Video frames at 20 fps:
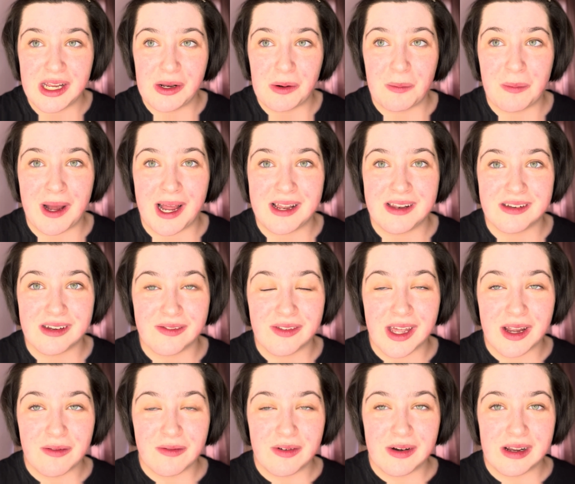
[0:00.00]
buying stuff that I
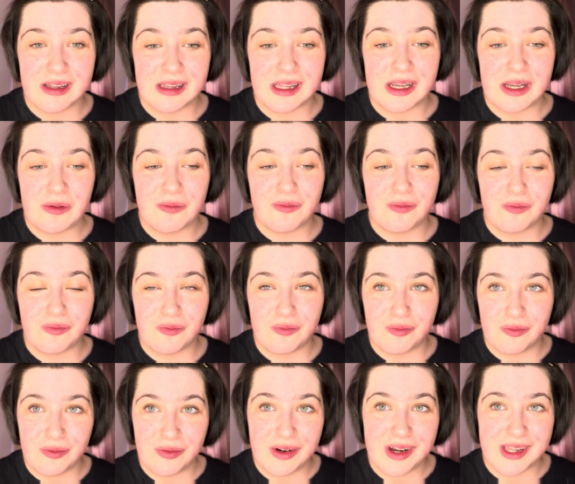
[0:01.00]
really
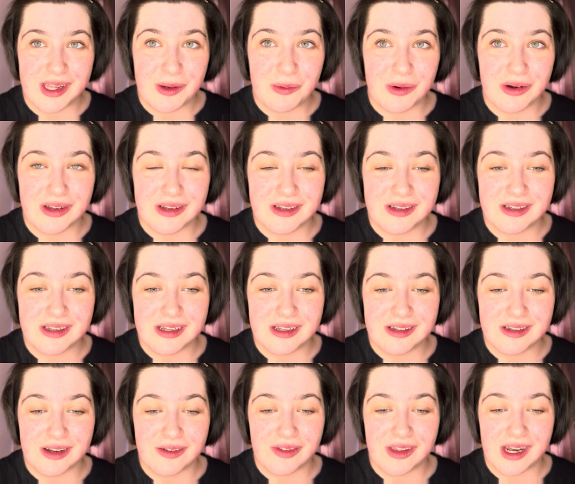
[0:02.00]
want and
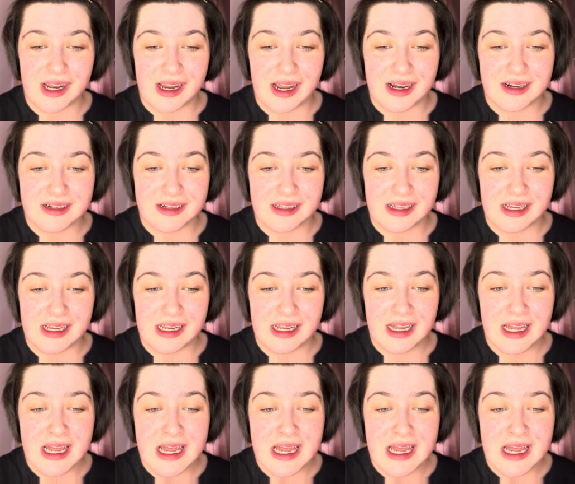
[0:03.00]
stuff that I actually